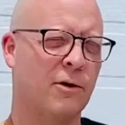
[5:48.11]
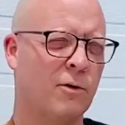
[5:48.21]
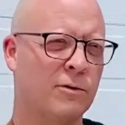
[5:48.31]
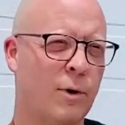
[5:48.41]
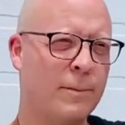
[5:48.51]

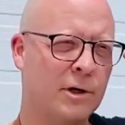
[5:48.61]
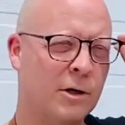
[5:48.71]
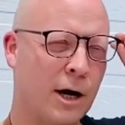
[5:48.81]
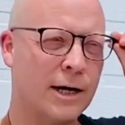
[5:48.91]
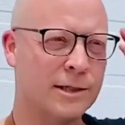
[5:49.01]
own
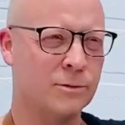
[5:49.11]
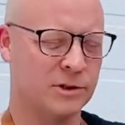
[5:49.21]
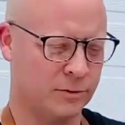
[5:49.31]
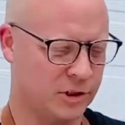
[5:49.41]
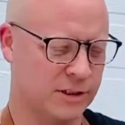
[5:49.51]
remoulade, which
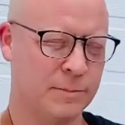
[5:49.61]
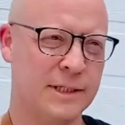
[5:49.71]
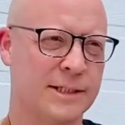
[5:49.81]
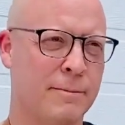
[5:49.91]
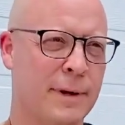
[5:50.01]
would just be
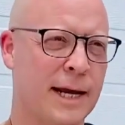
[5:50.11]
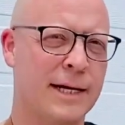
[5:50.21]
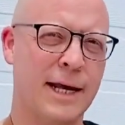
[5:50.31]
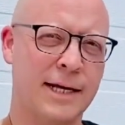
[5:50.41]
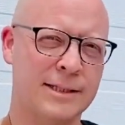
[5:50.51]
some
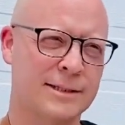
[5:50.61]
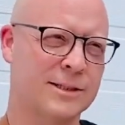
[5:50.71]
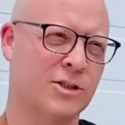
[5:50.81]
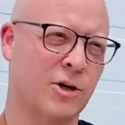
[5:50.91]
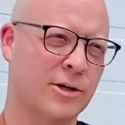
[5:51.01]
mayonnaise,
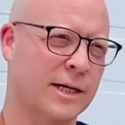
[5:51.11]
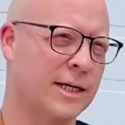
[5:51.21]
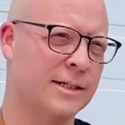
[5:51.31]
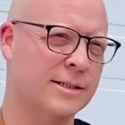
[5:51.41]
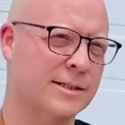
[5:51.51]

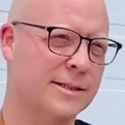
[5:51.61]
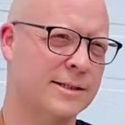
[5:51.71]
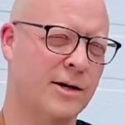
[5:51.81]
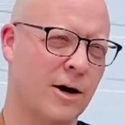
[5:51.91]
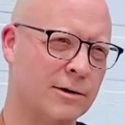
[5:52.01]
gherkins,
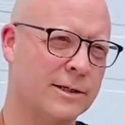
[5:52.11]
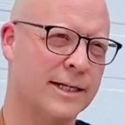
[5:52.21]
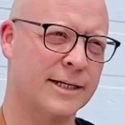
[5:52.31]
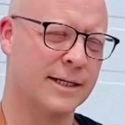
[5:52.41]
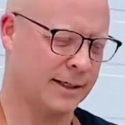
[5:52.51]

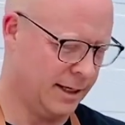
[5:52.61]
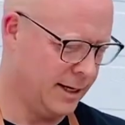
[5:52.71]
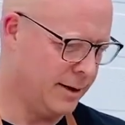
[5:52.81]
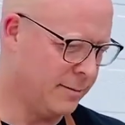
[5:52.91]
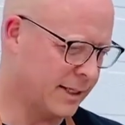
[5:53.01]
garlic,
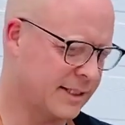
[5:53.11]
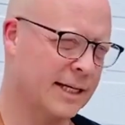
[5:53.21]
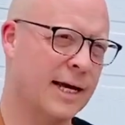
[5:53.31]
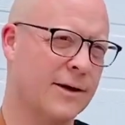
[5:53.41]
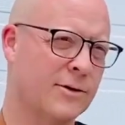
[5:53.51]
mixed
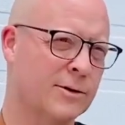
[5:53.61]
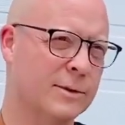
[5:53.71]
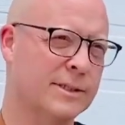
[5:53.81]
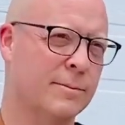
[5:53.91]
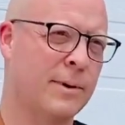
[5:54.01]
together
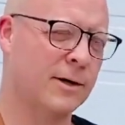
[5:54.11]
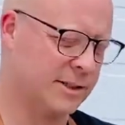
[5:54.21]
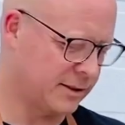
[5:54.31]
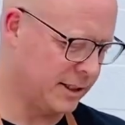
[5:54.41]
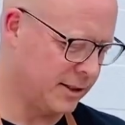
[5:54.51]
with the
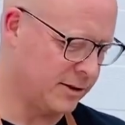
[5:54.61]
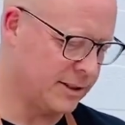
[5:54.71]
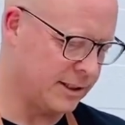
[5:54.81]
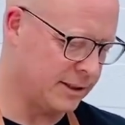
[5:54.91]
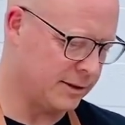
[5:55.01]
parsley or
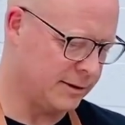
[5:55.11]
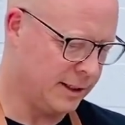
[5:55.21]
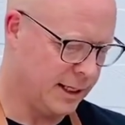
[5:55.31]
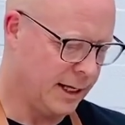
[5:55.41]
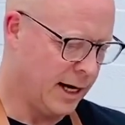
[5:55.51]
dill.
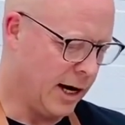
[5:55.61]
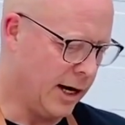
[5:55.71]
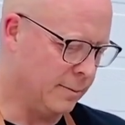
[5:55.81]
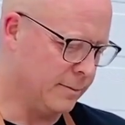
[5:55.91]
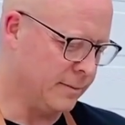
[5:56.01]

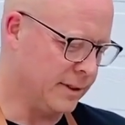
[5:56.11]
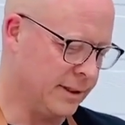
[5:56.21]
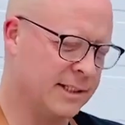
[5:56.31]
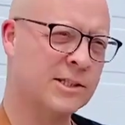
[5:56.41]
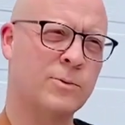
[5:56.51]

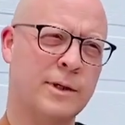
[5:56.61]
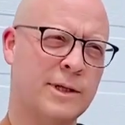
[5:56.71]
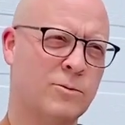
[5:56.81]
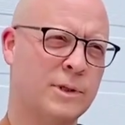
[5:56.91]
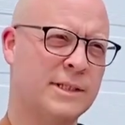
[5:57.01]
This is one
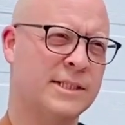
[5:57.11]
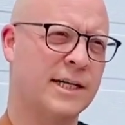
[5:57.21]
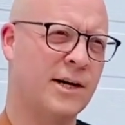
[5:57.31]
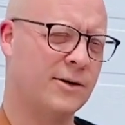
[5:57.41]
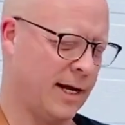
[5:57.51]
that we
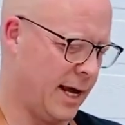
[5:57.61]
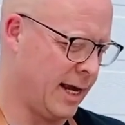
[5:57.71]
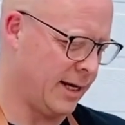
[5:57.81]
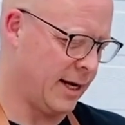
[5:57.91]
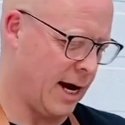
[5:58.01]
sell,
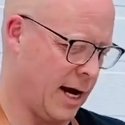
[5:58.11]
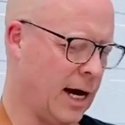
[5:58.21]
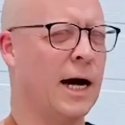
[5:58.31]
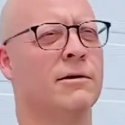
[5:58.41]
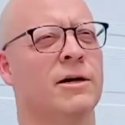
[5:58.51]
and
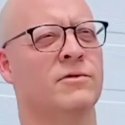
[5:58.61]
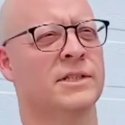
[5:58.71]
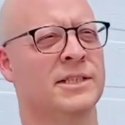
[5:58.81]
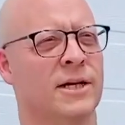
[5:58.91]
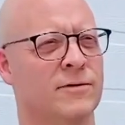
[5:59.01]
I love this
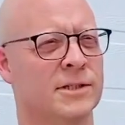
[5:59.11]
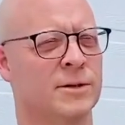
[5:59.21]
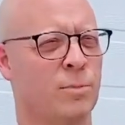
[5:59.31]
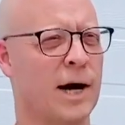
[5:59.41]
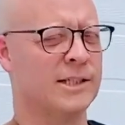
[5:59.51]
stuff. This is
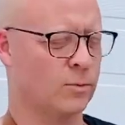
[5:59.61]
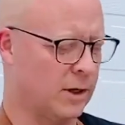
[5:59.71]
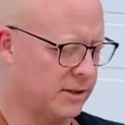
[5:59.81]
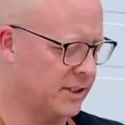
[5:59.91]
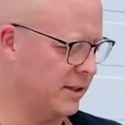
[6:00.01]

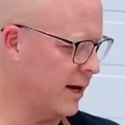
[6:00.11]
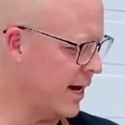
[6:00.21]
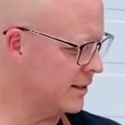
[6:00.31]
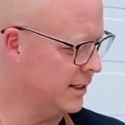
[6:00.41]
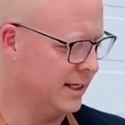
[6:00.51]
Braswell's
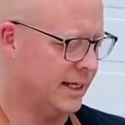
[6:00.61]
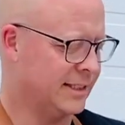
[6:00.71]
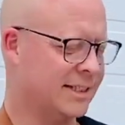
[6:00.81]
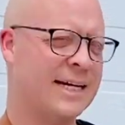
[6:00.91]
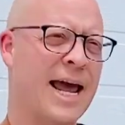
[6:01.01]
Select. It's a
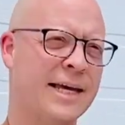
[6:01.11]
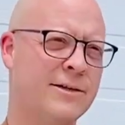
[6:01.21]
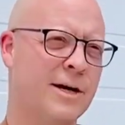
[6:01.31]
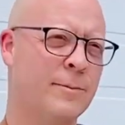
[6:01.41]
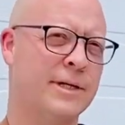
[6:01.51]
tangy
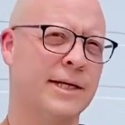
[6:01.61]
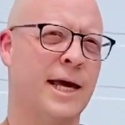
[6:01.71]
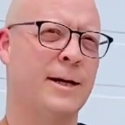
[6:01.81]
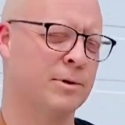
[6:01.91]
lemon and caper